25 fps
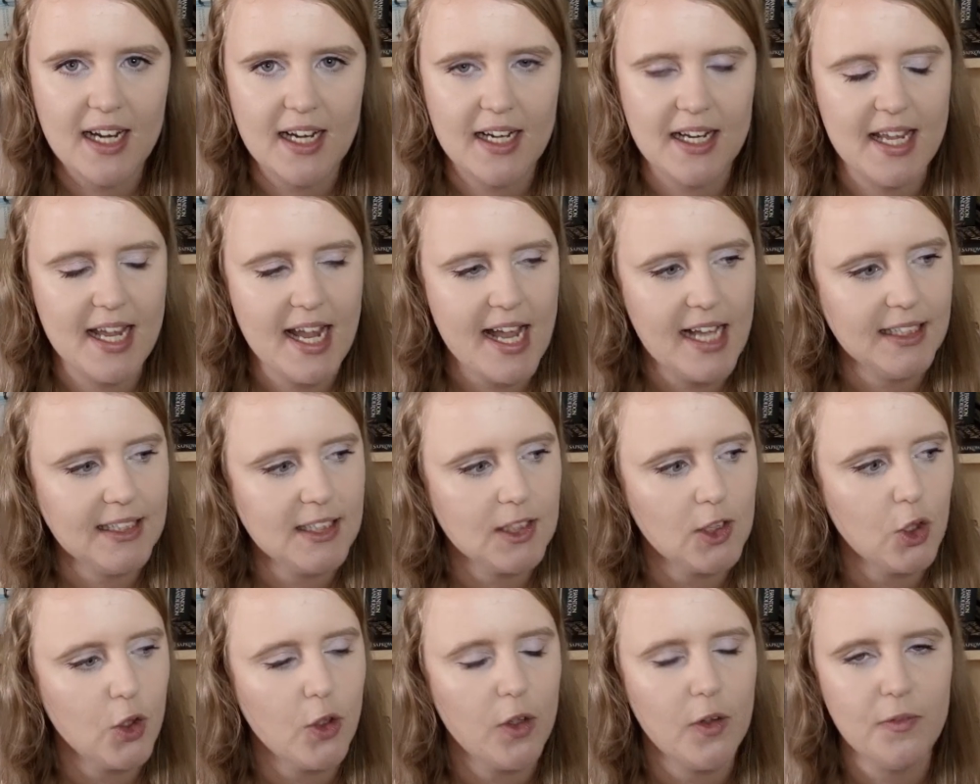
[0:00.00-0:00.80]
and he
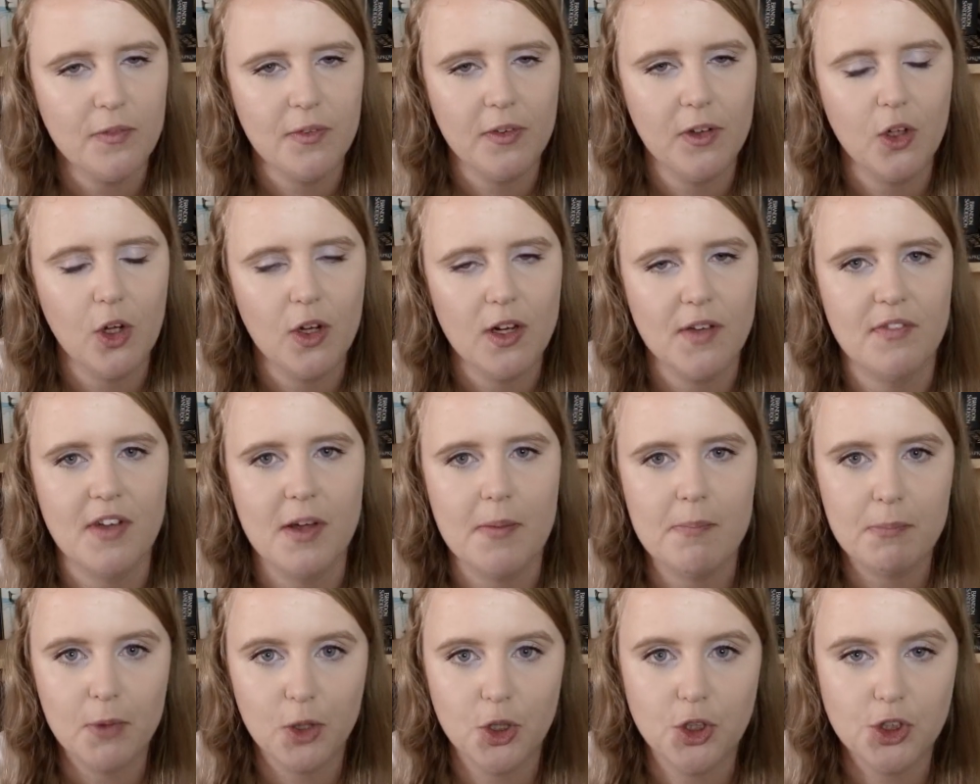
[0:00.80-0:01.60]
has a lot of
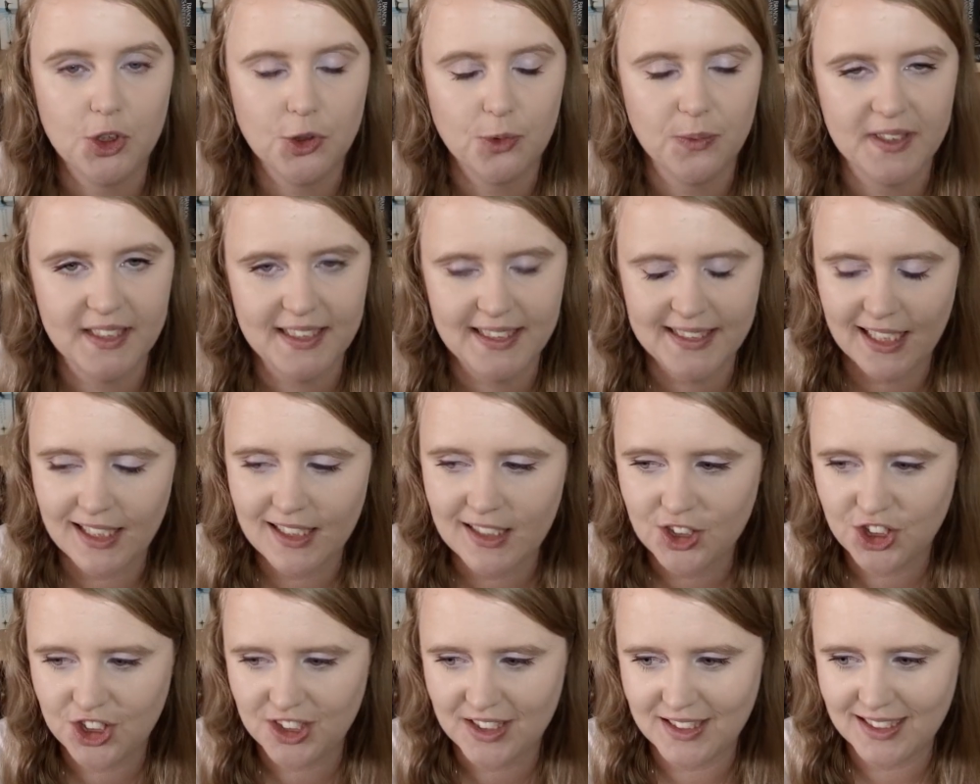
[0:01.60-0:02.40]
emotional
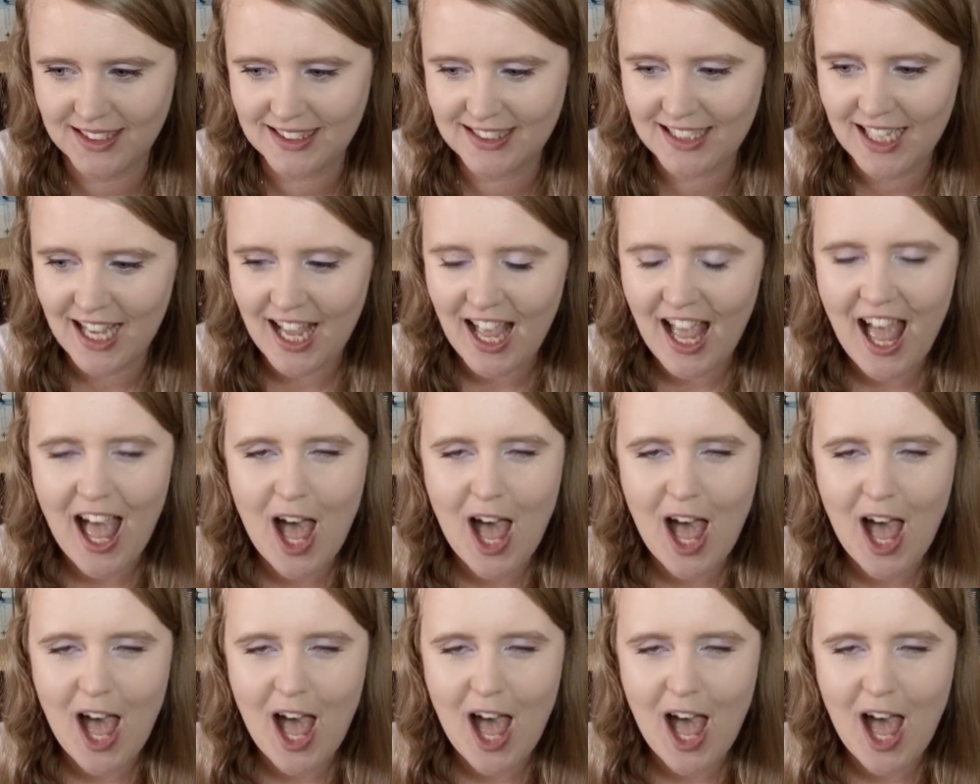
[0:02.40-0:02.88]
intelligence